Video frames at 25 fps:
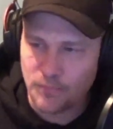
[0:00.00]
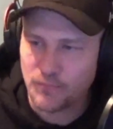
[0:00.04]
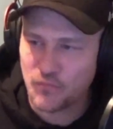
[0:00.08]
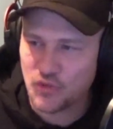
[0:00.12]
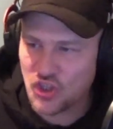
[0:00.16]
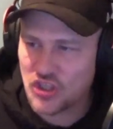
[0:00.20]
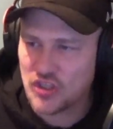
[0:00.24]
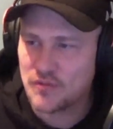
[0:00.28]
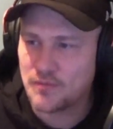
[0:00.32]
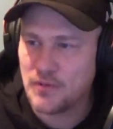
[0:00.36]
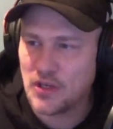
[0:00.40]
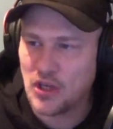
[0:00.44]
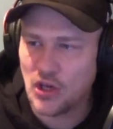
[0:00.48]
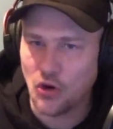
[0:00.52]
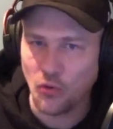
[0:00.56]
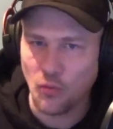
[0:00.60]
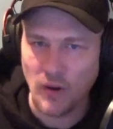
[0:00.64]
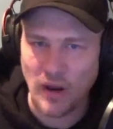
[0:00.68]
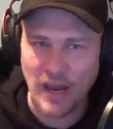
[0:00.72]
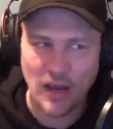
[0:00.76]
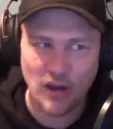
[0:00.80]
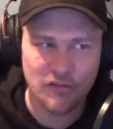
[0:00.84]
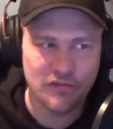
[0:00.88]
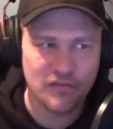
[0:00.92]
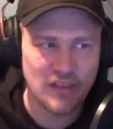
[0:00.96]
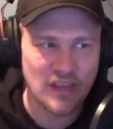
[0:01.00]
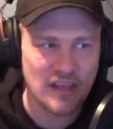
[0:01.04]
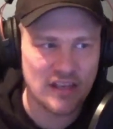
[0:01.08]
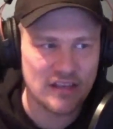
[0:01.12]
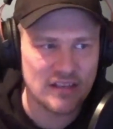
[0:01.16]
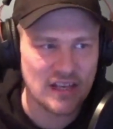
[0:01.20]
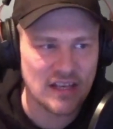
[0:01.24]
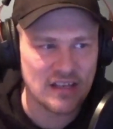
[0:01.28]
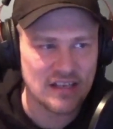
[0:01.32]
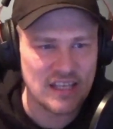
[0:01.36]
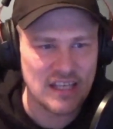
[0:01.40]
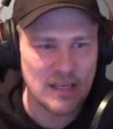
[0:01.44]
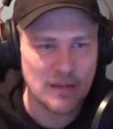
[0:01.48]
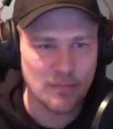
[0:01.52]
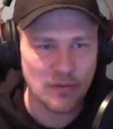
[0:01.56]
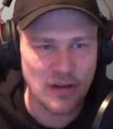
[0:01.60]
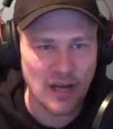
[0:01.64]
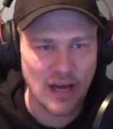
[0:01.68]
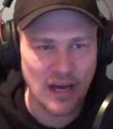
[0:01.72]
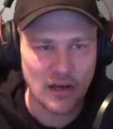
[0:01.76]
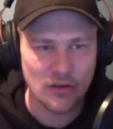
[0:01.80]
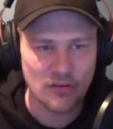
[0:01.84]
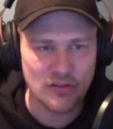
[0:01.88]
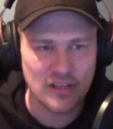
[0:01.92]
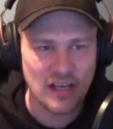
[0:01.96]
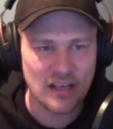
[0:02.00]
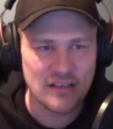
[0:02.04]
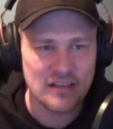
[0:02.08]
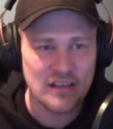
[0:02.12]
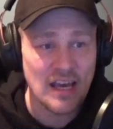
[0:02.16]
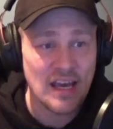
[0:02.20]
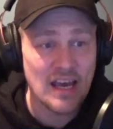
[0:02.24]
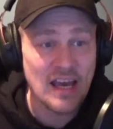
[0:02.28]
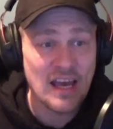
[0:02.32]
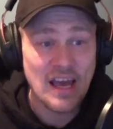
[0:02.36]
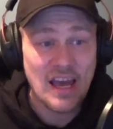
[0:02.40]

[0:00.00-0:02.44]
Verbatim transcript: just be aware of that and keep an eye on that.